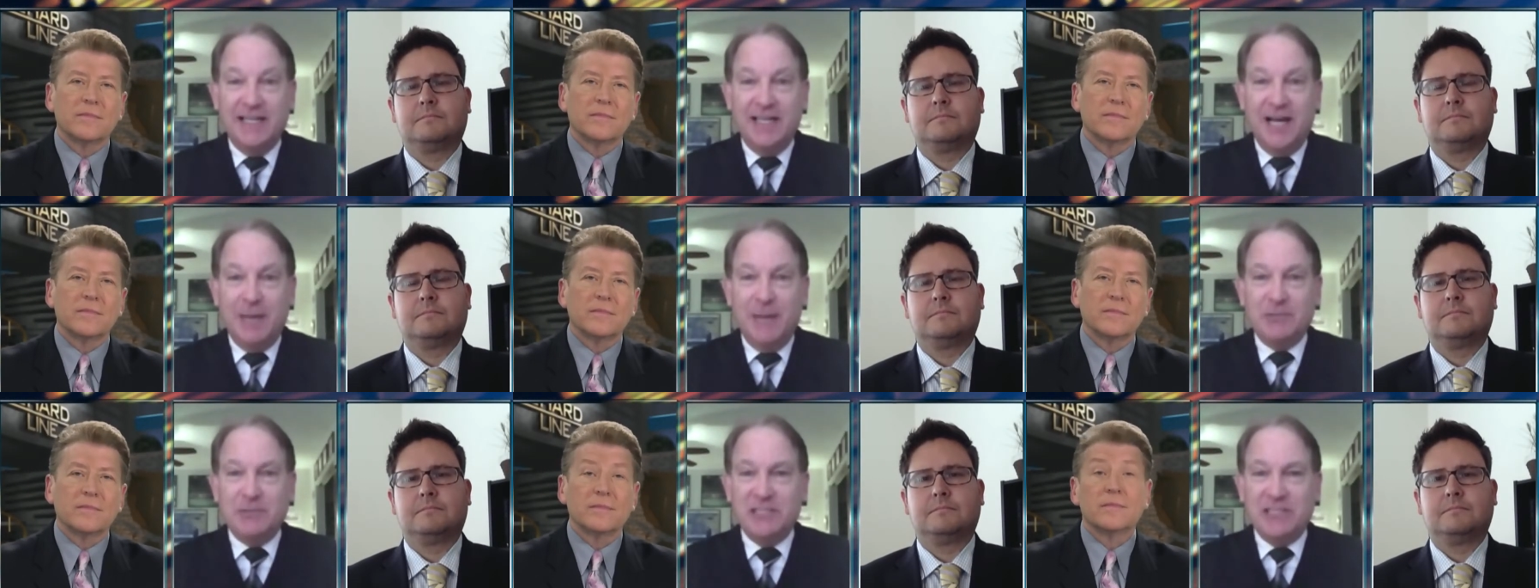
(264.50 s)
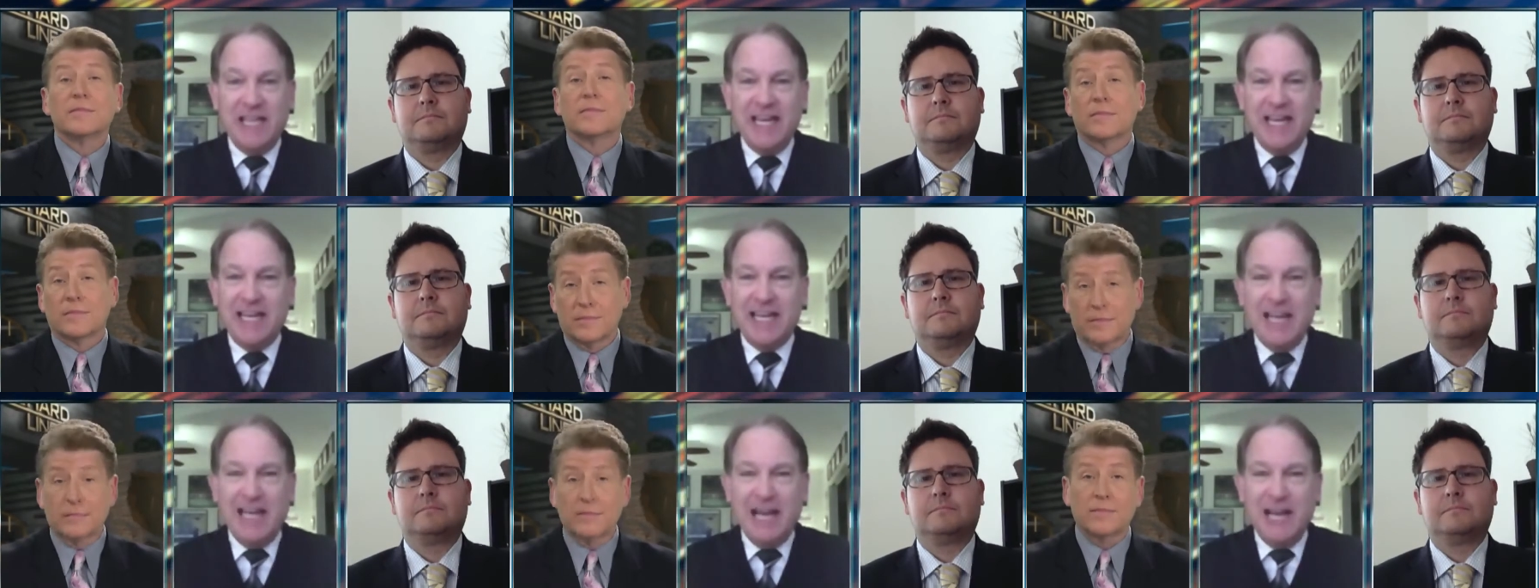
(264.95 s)

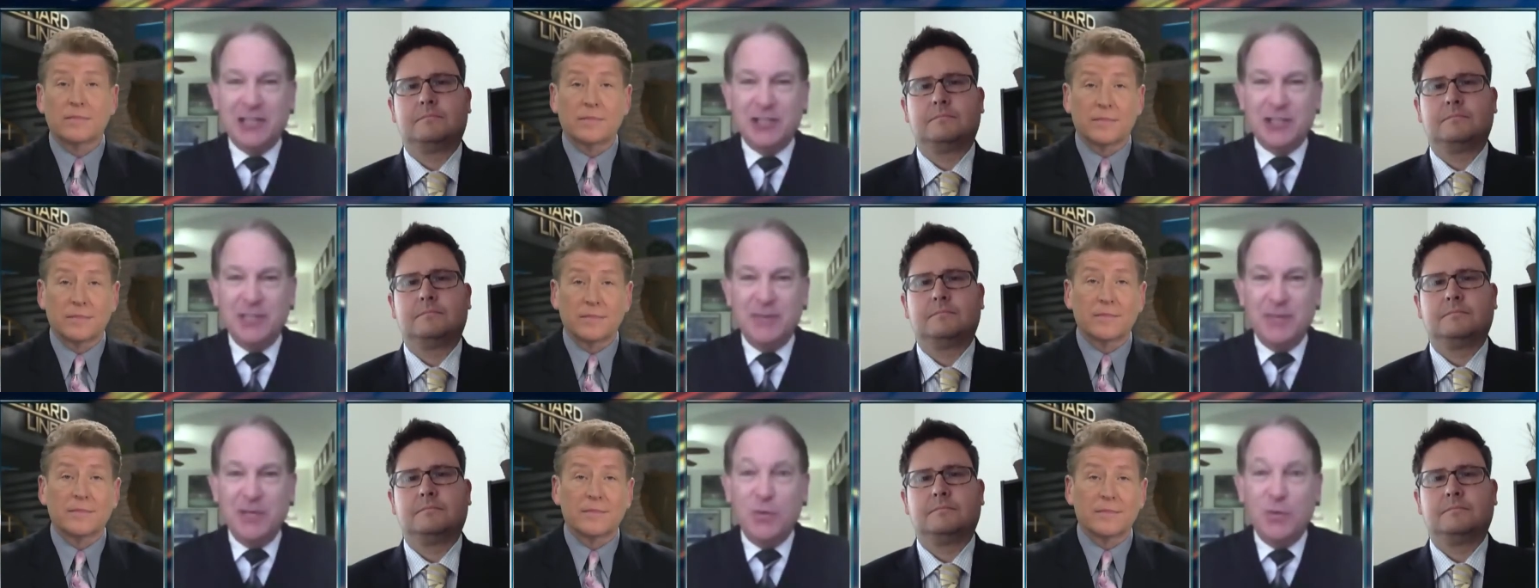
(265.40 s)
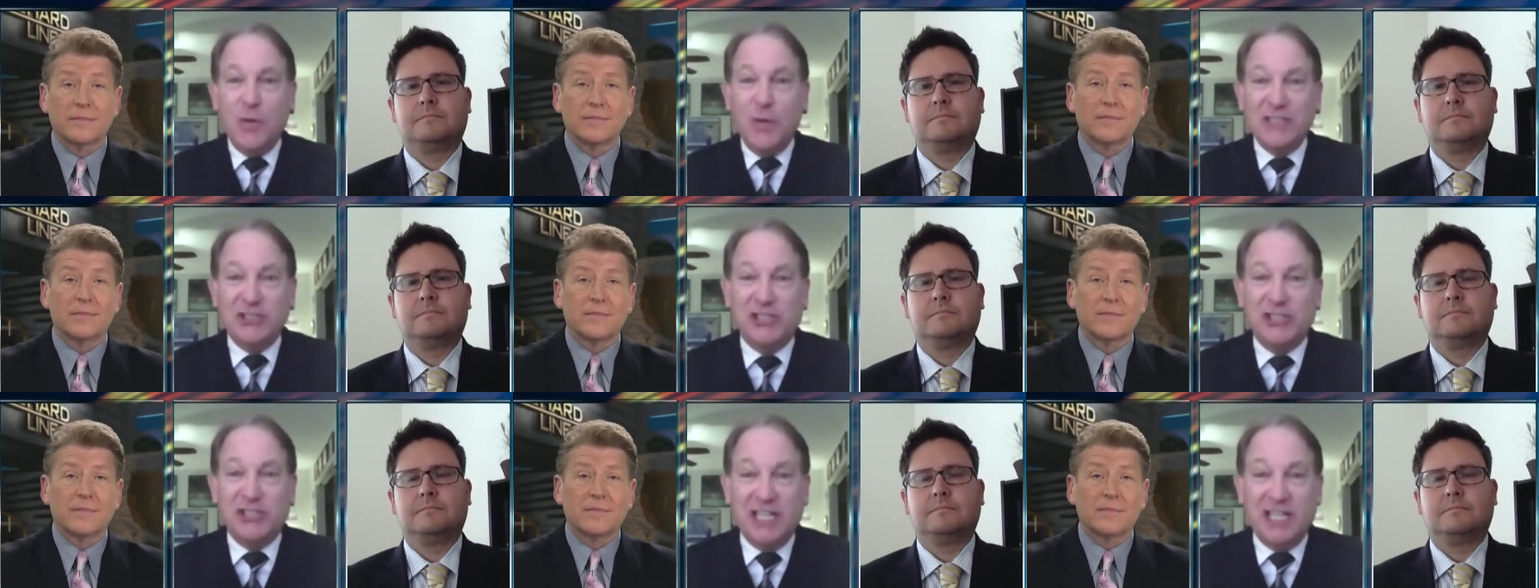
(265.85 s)
Speaker 1: Upstate can actually mean
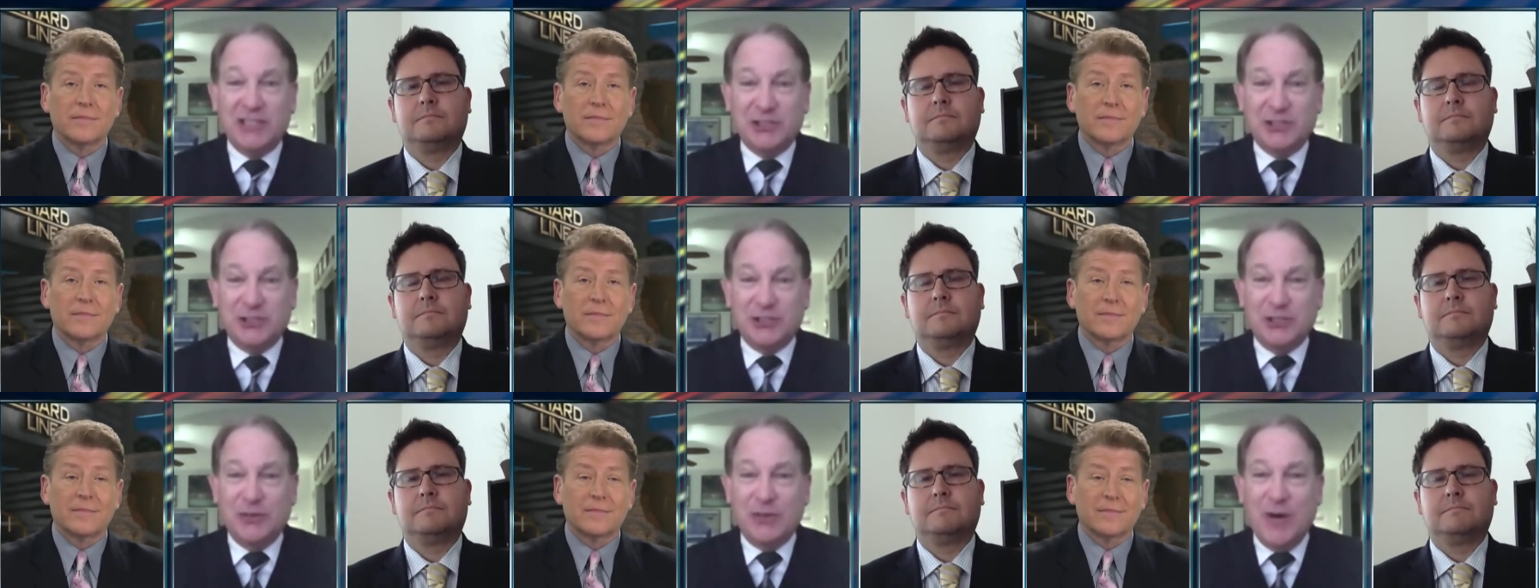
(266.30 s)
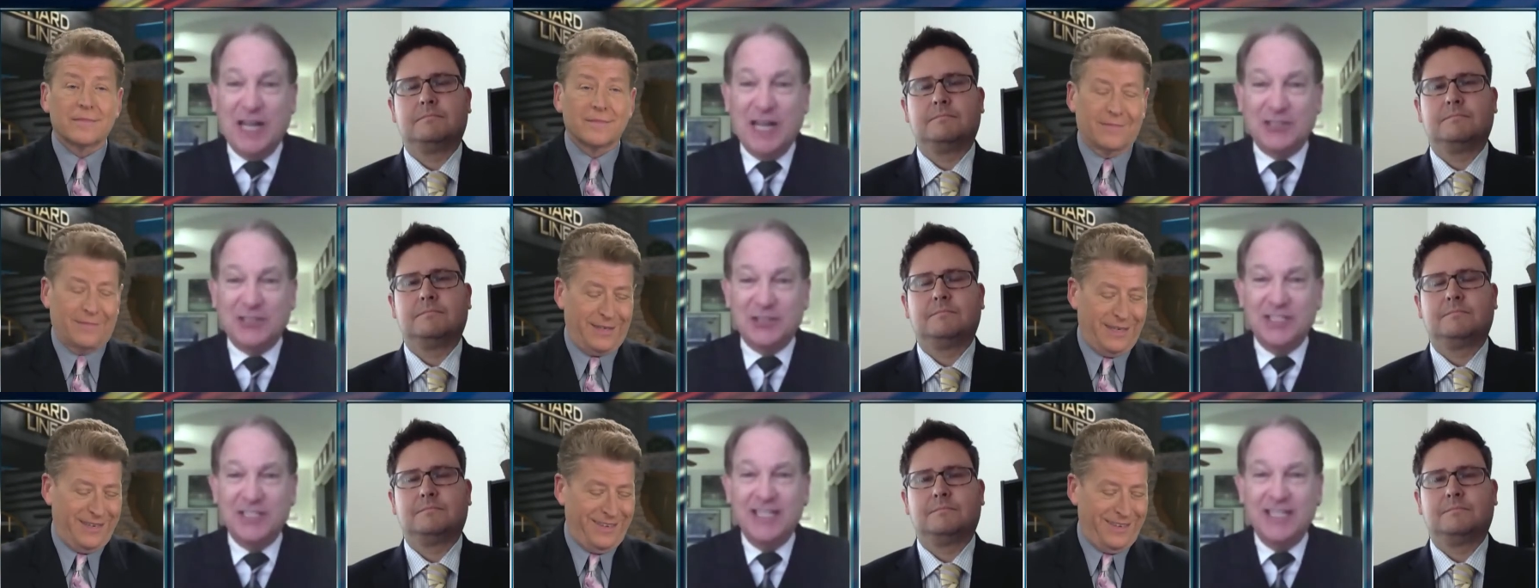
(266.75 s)
Westchester to us.